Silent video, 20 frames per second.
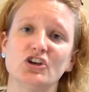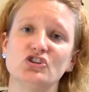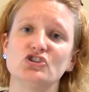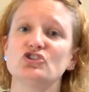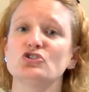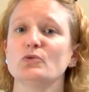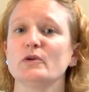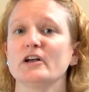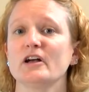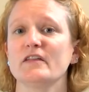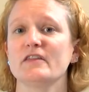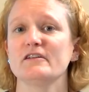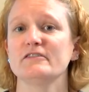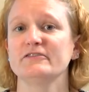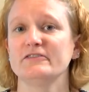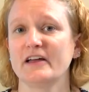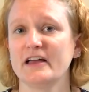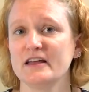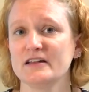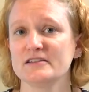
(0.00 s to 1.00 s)
chewing on the
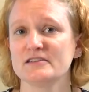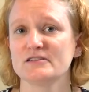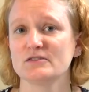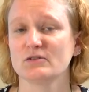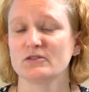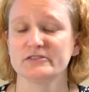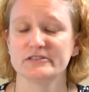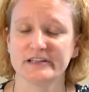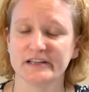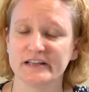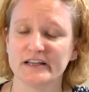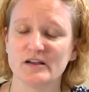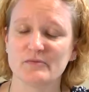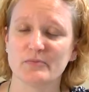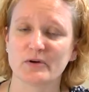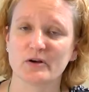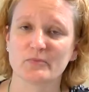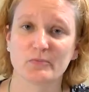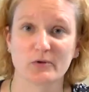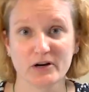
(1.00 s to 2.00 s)
fence, or digging
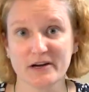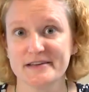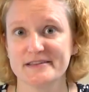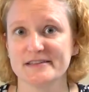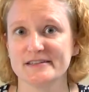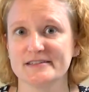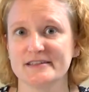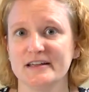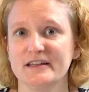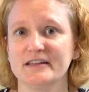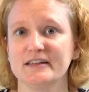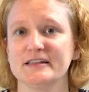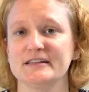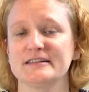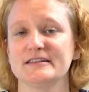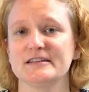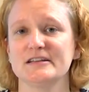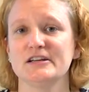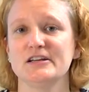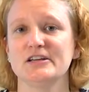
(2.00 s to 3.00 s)
up our prize
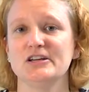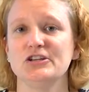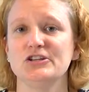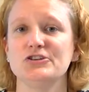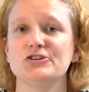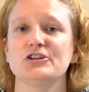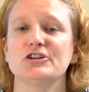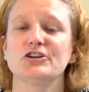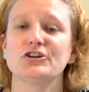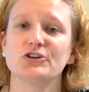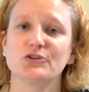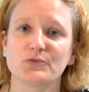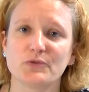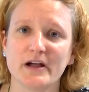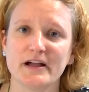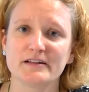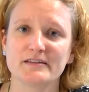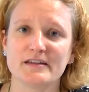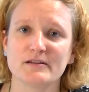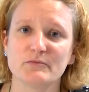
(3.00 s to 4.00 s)
azaleas, you can
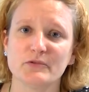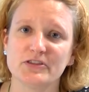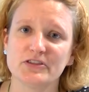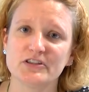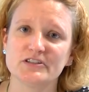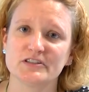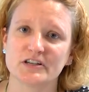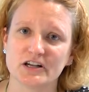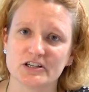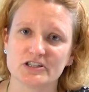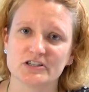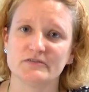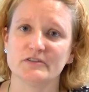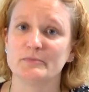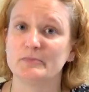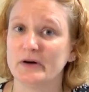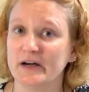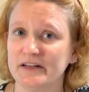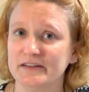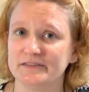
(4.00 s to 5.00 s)
correct them with the touch of a
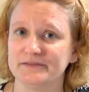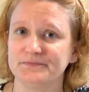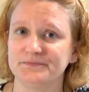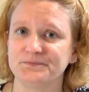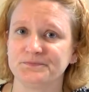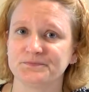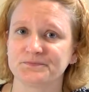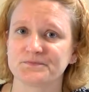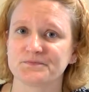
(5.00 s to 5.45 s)
button.